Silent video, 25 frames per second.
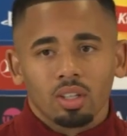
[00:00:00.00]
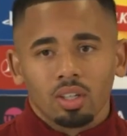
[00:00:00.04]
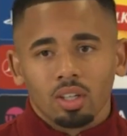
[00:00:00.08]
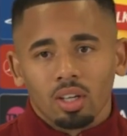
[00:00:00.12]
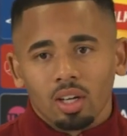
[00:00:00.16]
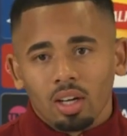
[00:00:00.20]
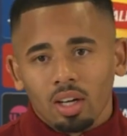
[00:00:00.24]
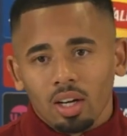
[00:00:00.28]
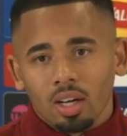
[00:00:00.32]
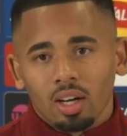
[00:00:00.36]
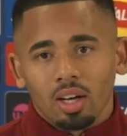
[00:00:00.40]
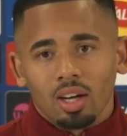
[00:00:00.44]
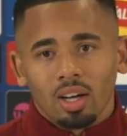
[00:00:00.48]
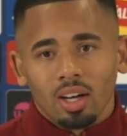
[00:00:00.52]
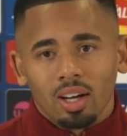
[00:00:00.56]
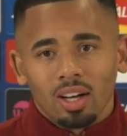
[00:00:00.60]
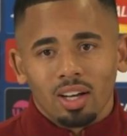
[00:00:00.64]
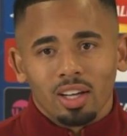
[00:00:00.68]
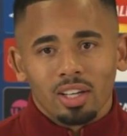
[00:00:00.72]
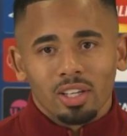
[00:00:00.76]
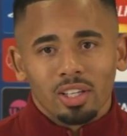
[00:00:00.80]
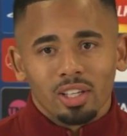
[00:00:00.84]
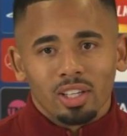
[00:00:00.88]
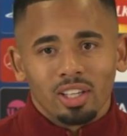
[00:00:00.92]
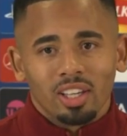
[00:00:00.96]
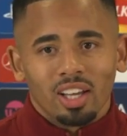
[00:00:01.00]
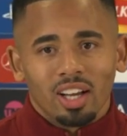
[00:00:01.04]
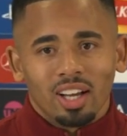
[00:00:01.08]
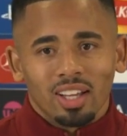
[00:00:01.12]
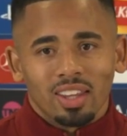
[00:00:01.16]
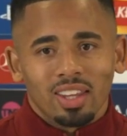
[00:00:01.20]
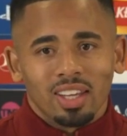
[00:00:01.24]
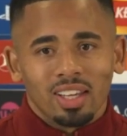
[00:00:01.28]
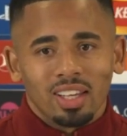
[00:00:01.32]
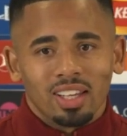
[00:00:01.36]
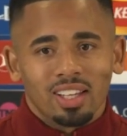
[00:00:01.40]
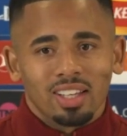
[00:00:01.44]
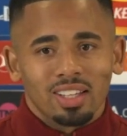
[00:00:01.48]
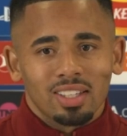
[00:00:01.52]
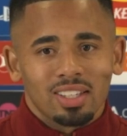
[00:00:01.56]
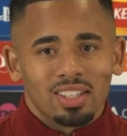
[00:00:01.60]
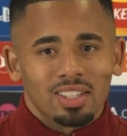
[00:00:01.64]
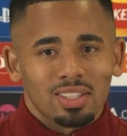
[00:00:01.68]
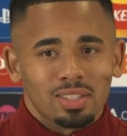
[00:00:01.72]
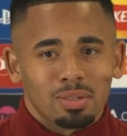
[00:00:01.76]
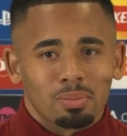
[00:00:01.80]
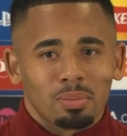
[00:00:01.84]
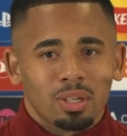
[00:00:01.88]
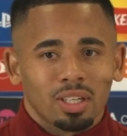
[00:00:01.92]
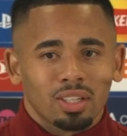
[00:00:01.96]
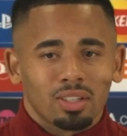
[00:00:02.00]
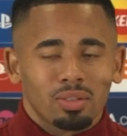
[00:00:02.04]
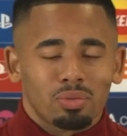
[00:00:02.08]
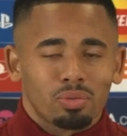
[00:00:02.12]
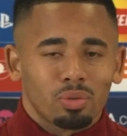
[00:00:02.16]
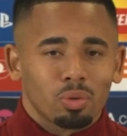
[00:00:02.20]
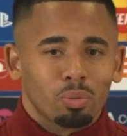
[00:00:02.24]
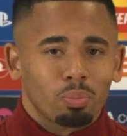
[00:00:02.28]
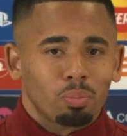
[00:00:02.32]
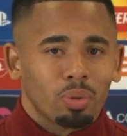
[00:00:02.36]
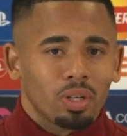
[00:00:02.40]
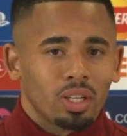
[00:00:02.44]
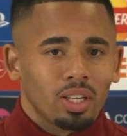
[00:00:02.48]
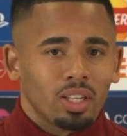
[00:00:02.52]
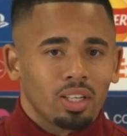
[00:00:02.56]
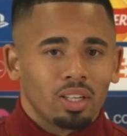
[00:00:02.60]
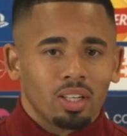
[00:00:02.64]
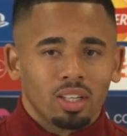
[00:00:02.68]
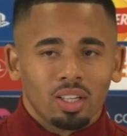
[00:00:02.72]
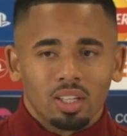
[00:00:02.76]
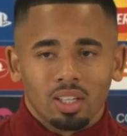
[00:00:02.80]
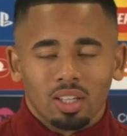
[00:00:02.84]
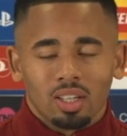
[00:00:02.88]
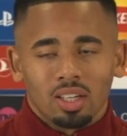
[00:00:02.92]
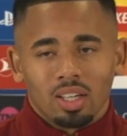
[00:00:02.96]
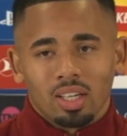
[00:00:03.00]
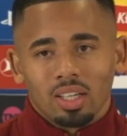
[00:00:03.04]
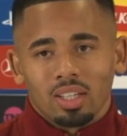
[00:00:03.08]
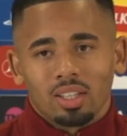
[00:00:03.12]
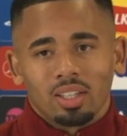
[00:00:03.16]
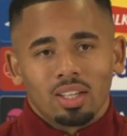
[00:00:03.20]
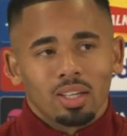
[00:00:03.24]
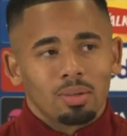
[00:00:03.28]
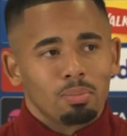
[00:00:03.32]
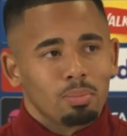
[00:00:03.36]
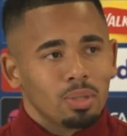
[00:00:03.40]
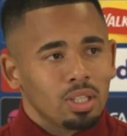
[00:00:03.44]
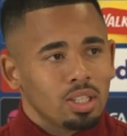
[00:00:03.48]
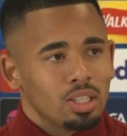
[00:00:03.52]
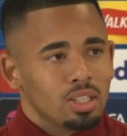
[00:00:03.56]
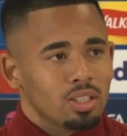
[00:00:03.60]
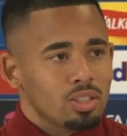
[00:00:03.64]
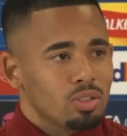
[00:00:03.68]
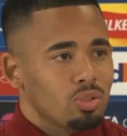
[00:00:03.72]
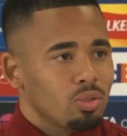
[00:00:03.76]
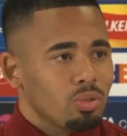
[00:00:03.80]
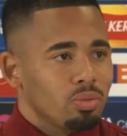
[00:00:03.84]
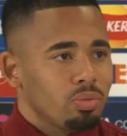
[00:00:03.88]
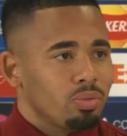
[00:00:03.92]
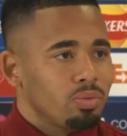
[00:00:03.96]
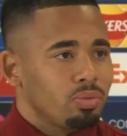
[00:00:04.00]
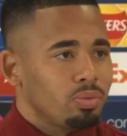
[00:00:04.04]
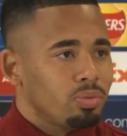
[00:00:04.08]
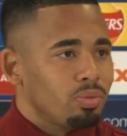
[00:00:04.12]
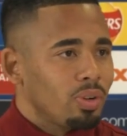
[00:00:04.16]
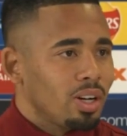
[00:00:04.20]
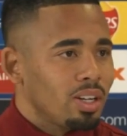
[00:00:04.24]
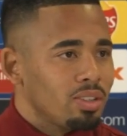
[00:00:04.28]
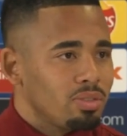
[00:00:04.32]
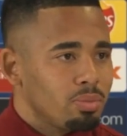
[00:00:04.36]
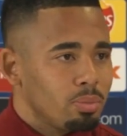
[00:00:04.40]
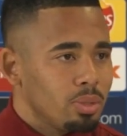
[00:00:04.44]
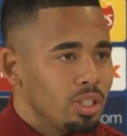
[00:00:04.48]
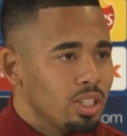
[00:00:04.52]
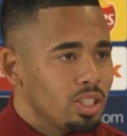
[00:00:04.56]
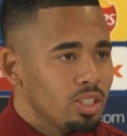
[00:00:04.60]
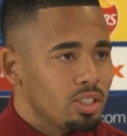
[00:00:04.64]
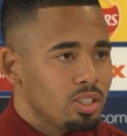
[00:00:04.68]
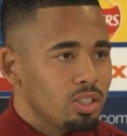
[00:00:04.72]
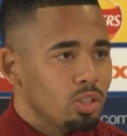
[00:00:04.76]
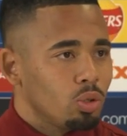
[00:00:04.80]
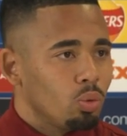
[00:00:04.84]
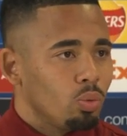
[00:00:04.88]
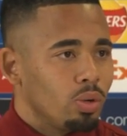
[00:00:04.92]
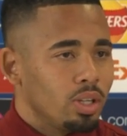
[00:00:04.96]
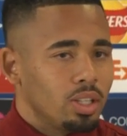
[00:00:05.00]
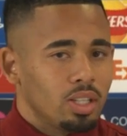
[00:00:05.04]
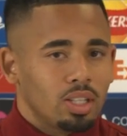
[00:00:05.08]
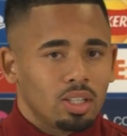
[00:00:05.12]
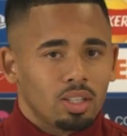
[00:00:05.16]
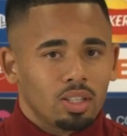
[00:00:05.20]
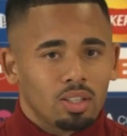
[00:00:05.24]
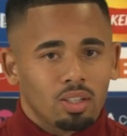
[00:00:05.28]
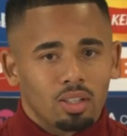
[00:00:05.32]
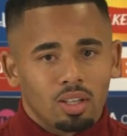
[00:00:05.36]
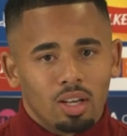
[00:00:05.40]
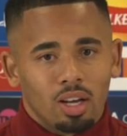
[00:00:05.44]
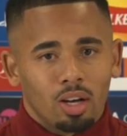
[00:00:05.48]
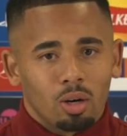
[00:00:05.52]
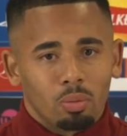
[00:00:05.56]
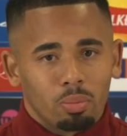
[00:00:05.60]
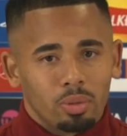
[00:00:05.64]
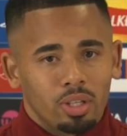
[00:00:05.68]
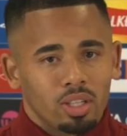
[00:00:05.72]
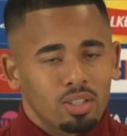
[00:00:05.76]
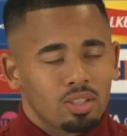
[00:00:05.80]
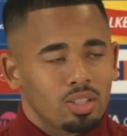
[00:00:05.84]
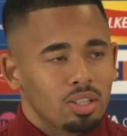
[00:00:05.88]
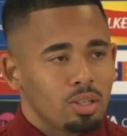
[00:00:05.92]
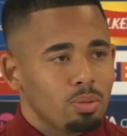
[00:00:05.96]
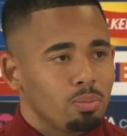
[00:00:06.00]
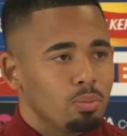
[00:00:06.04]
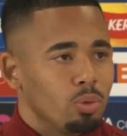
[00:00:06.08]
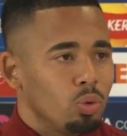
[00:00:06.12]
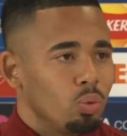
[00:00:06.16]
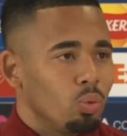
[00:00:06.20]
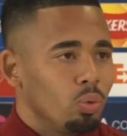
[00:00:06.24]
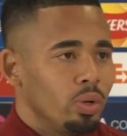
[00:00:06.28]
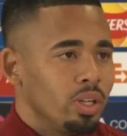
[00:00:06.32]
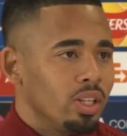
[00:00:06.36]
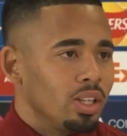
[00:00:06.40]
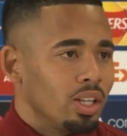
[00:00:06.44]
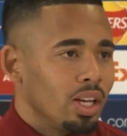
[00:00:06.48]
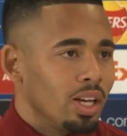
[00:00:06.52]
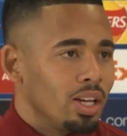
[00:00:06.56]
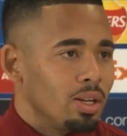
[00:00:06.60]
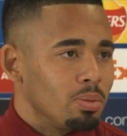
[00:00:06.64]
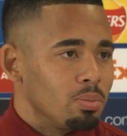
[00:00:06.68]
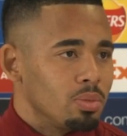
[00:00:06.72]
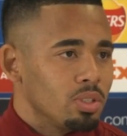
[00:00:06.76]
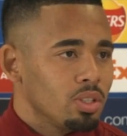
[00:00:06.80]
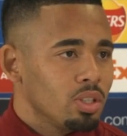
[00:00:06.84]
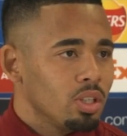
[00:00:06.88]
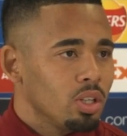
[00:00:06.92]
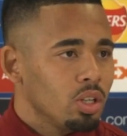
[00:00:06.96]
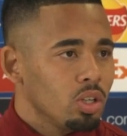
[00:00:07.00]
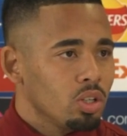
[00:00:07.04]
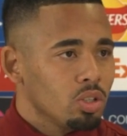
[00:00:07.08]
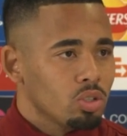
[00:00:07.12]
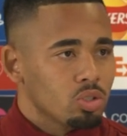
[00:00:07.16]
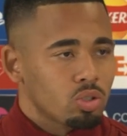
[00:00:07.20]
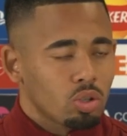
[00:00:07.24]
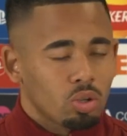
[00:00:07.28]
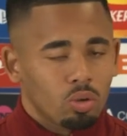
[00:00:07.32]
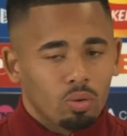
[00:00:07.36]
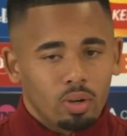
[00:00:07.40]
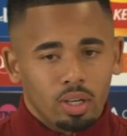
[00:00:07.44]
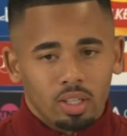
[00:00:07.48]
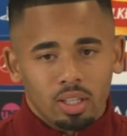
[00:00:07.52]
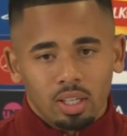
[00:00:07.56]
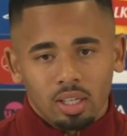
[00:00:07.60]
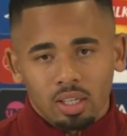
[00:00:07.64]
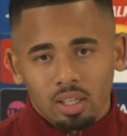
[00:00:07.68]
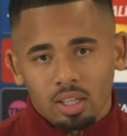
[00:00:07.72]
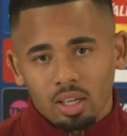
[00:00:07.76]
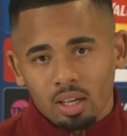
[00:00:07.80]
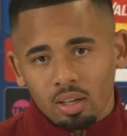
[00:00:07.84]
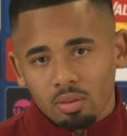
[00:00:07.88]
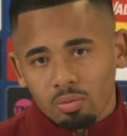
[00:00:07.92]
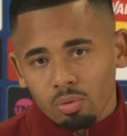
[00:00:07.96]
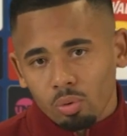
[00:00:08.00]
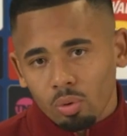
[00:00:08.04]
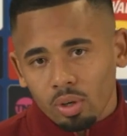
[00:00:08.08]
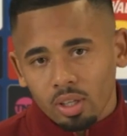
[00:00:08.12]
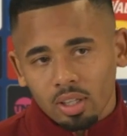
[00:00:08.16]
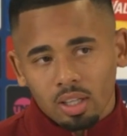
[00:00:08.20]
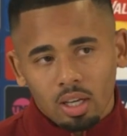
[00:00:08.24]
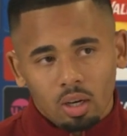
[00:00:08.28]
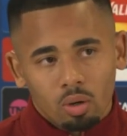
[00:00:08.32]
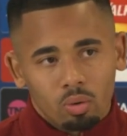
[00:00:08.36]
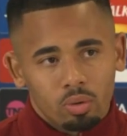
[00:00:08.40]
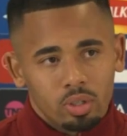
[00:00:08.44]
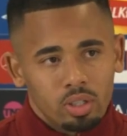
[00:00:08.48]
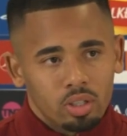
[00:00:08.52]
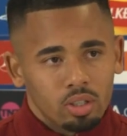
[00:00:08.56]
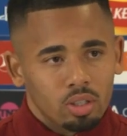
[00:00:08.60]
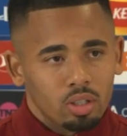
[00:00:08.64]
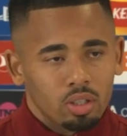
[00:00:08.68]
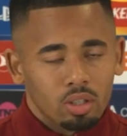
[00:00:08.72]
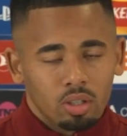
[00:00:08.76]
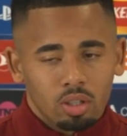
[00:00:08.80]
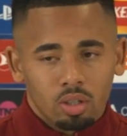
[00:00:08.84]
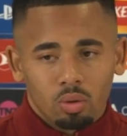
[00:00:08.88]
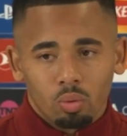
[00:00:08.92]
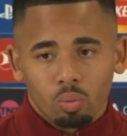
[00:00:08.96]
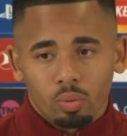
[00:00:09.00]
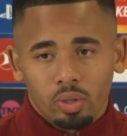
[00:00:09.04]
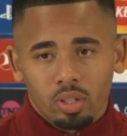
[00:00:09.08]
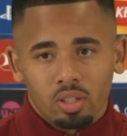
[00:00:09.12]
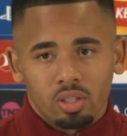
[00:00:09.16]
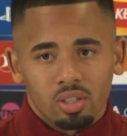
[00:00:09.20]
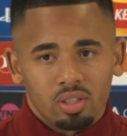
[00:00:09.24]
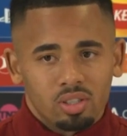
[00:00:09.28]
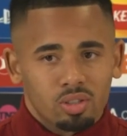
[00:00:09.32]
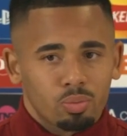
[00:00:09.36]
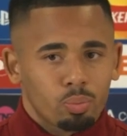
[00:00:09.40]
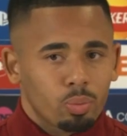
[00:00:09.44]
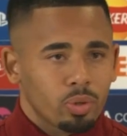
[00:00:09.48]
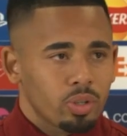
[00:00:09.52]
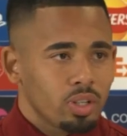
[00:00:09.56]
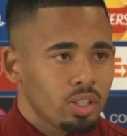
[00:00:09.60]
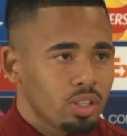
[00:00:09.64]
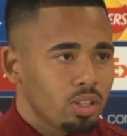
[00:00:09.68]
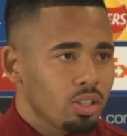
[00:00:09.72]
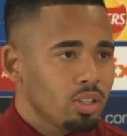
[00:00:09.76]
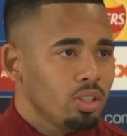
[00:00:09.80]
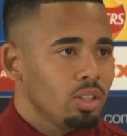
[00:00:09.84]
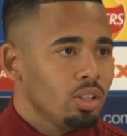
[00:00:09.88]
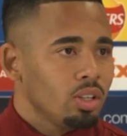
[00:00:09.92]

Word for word: uh, I think it doesn't matter if you play like ten minutes or five minutes, you want to help the team win games. So I think everyone now with, with this spirit